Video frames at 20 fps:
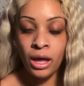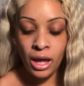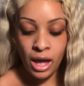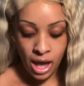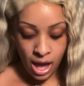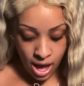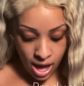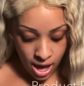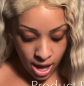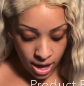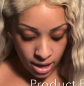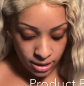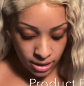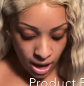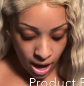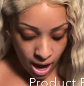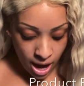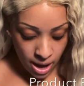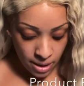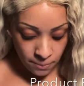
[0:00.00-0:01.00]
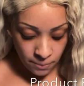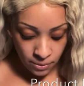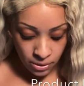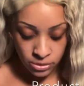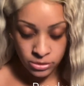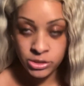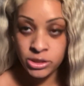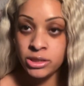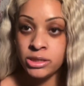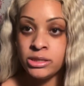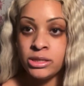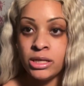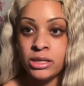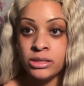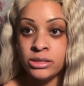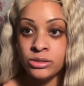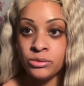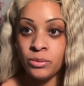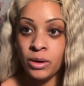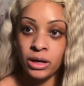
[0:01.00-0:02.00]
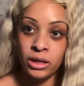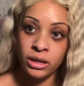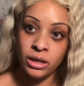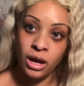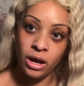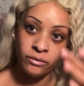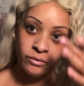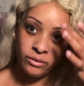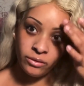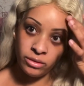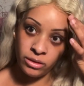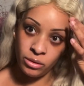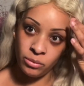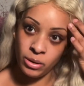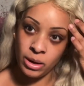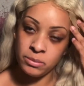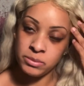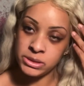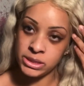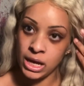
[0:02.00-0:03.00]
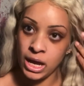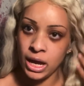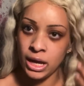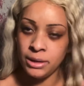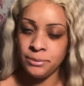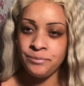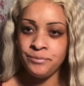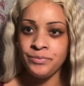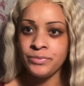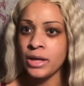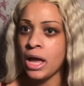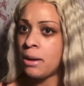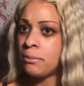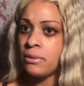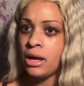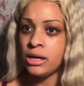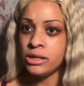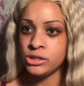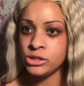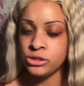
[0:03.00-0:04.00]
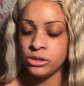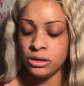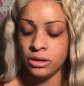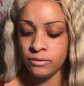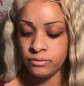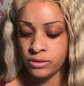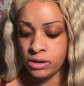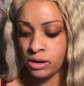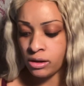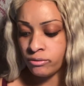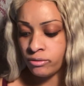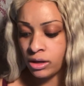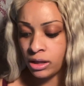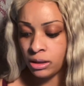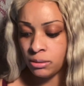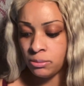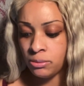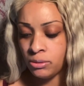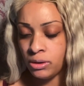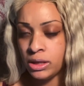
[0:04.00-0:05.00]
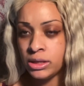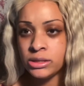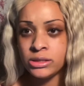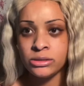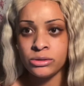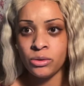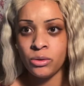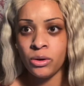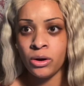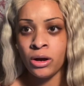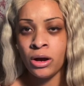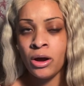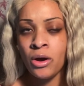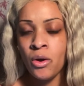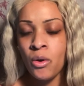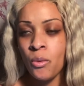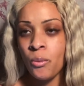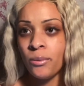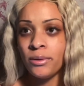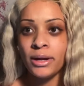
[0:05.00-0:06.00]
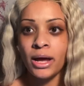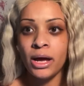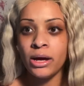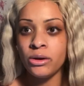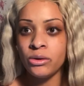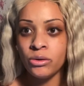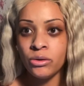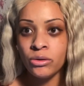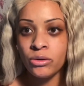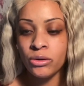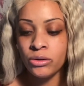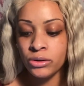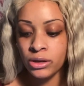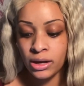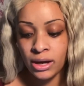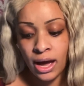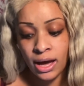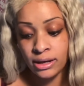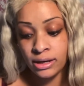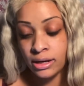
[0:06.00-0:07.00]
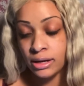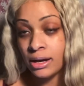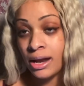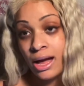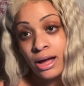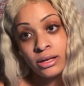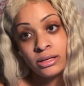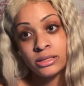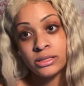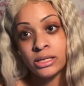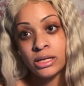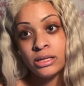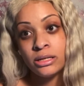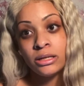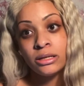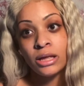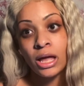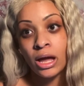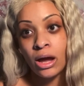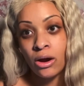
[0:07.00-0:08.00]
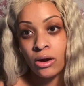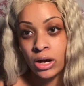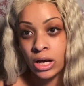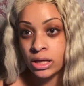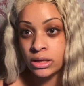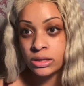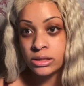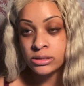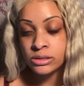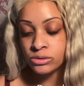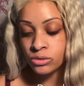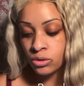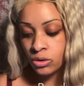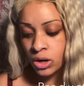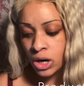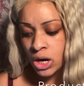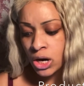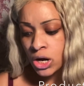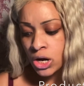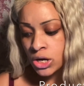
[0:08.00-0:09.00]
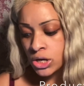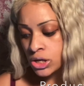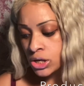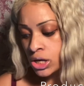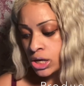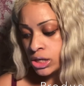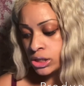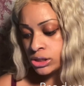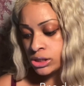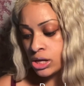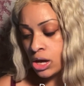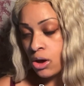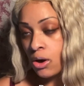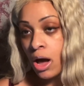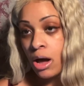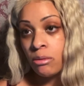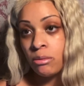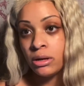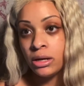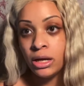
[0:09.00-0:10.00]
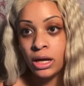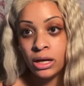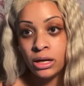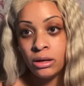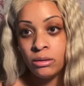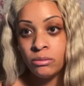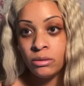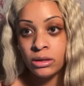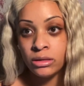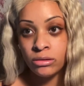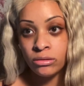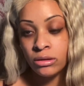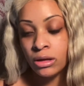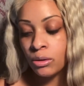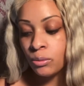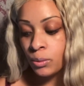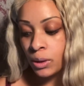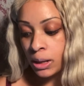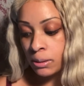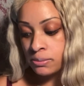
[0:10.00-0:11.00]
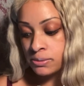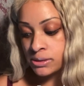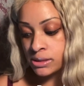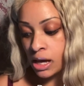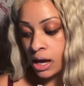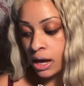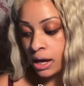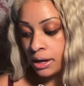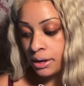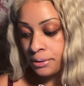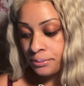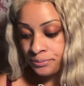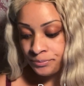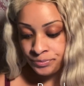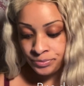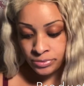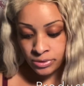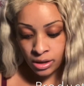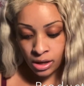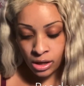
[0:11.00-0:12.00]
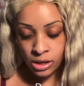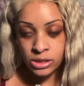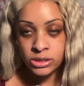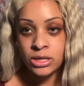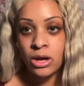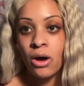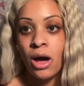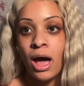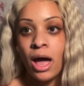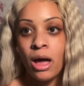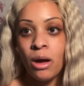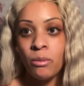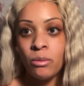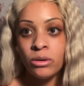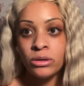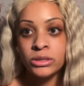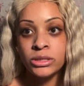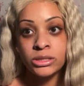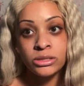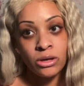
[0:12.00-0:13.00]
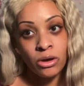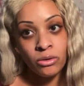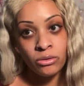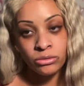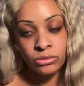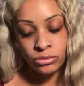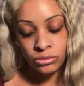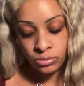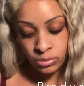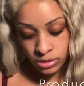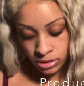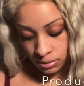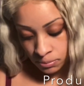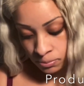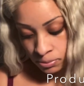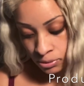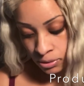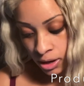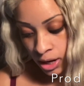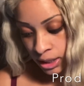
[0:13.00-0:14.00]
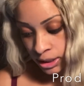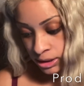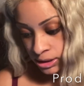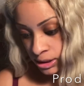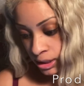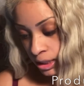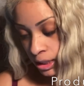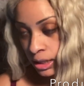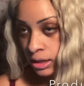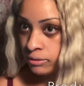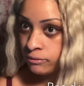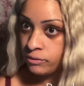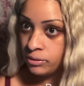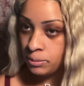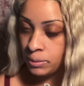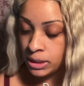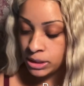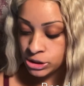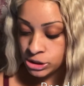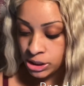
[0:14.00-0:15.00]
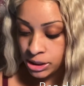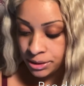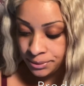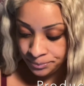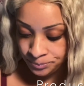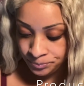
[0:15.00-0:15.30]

And I purchased this directly off of their website. I'm not sure if they're available in store. When I Googled it, I did not see that they are in the store. So I went ahead and went through their website. So I will just go through with the pricing information.